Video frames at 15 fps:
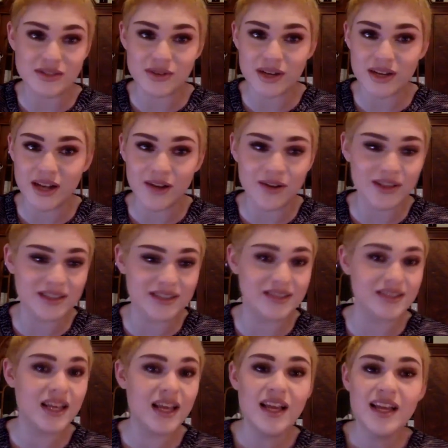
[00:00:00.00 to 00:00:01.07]
right now
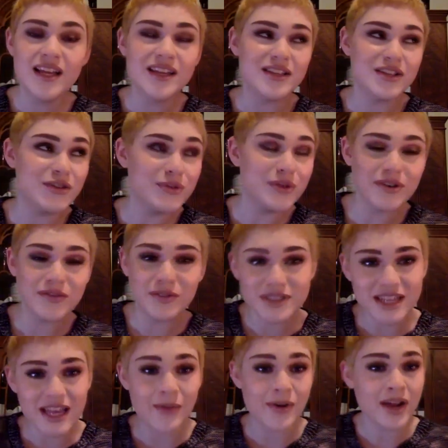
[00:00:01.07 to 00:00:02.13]
because you work full
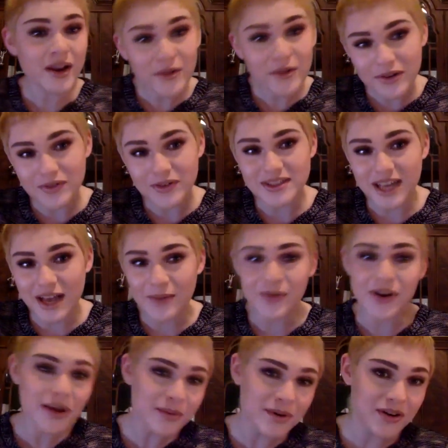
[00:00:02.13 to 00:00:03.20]
time and I work full time
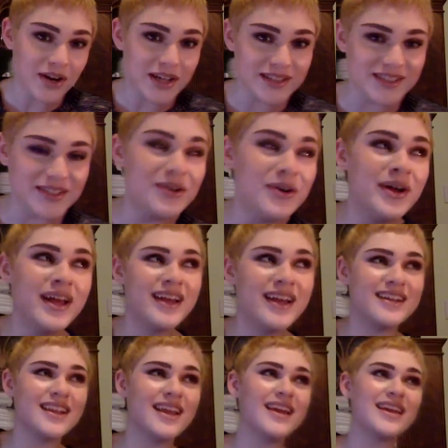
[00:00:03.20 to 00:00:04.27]
and I'm in grad school
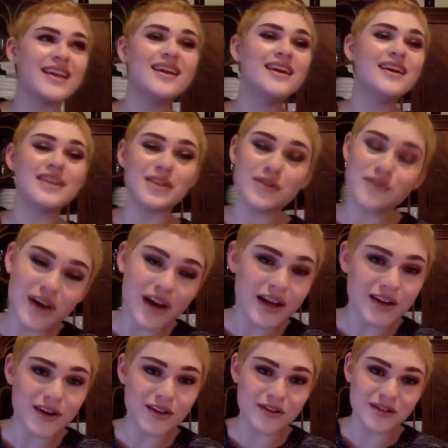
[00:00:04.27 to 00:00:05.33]
and like you've got
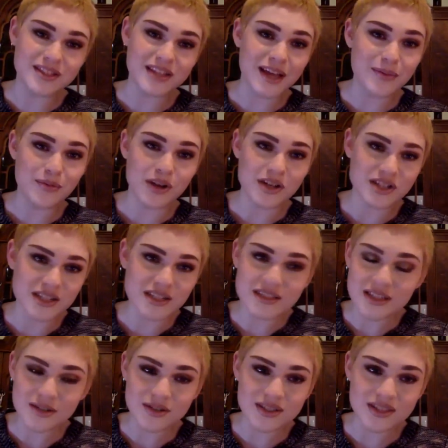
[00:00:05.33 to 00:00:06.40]
your other side projects.
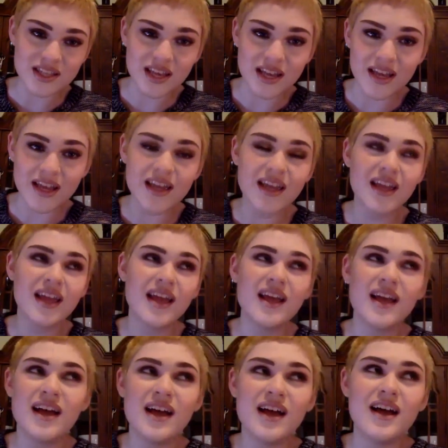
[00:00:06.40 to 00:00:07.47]
So it's like
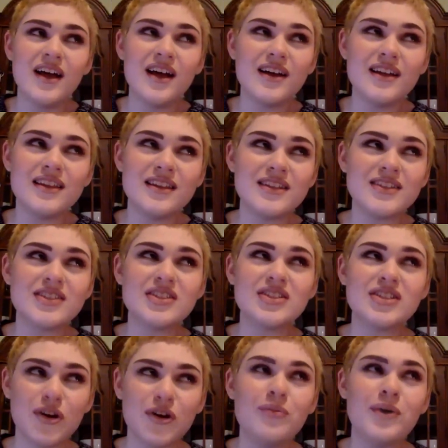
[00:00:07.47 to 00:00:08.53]
there's
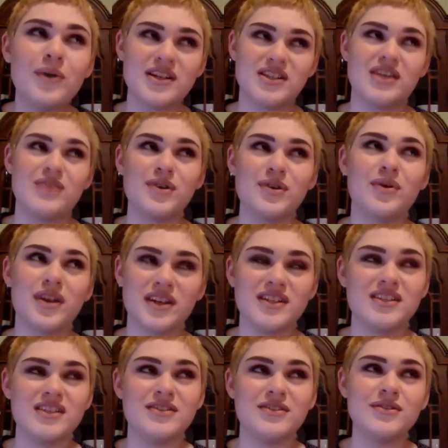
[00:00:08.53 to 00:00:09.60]
so much that we want to
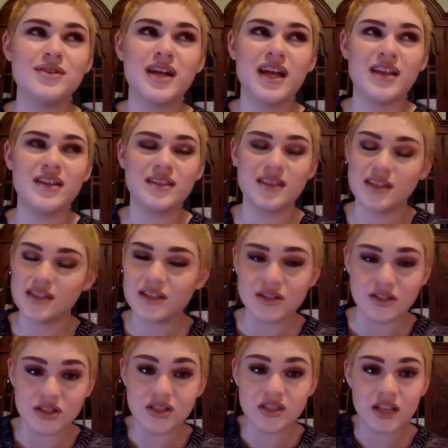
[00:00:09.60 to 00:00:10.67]
do, and
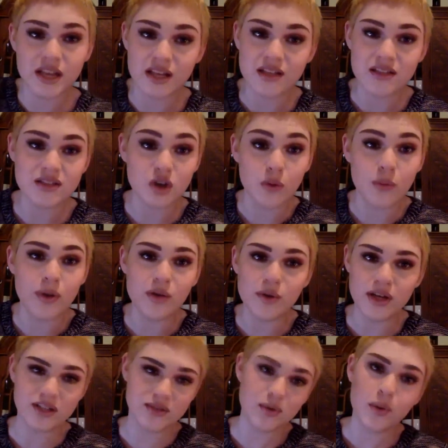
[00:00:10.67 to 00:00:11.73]
there's like so many
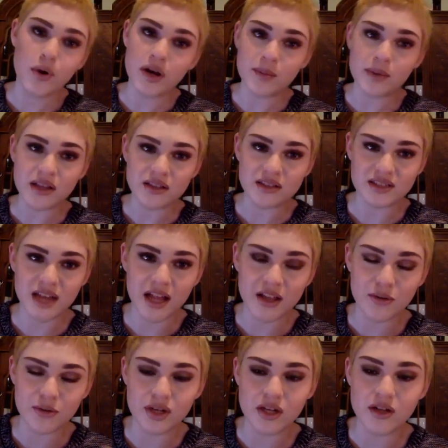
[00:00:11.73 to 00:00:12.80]
ways we want to make this
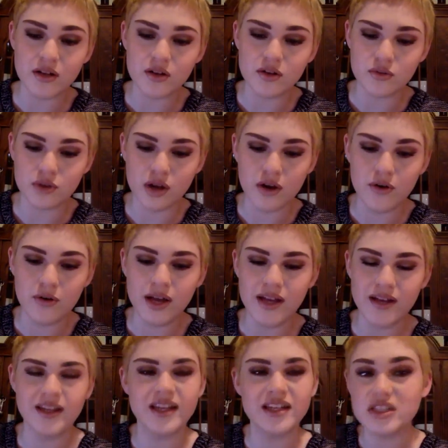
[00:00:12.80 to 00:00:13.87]
gallery grow,
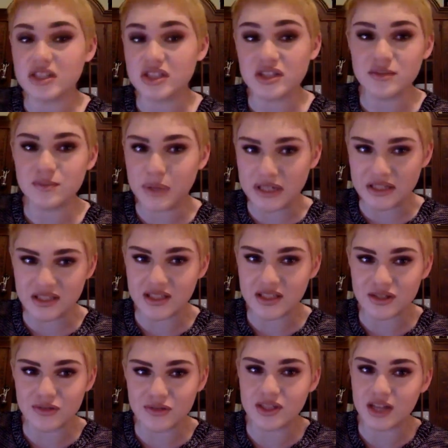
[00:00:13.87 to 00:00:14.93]
and like just basically
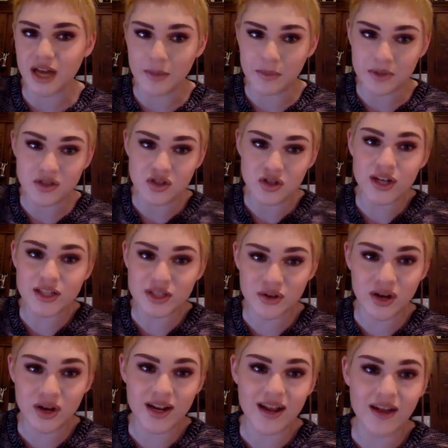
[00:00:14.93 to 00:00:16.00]
due to time constraints
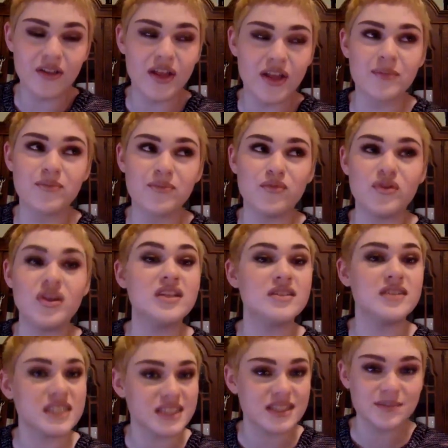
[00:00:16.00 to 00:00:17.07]
right now, like we
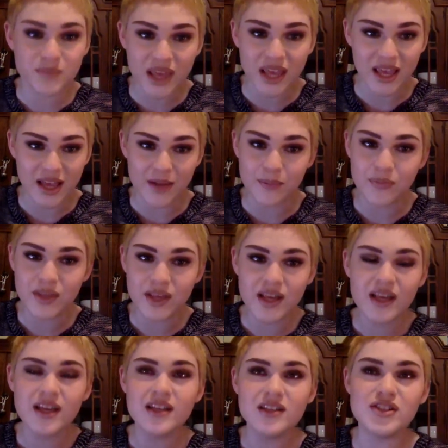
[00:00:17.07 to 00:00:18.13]
just can't
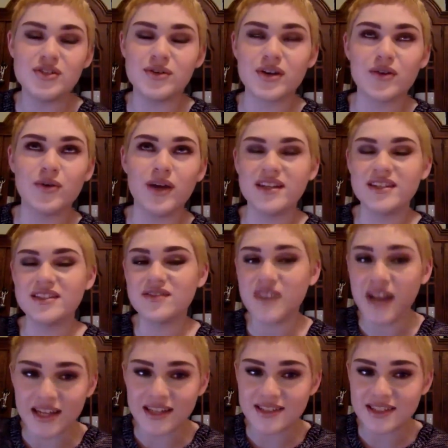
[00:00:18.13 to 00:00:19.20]
do it quite as
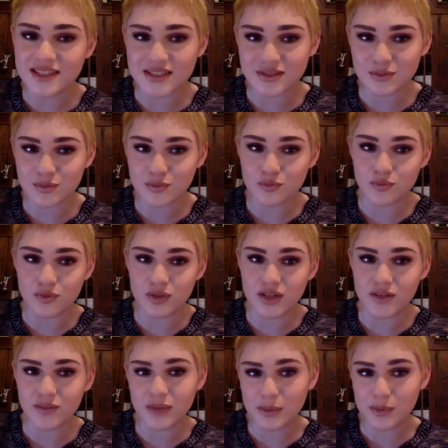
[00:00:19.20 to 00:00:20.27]
fast as
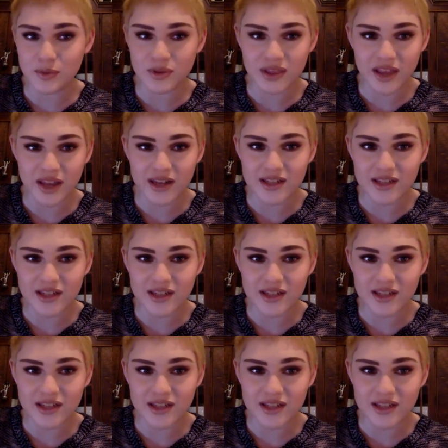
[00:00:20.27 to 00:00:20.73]
we maybe would like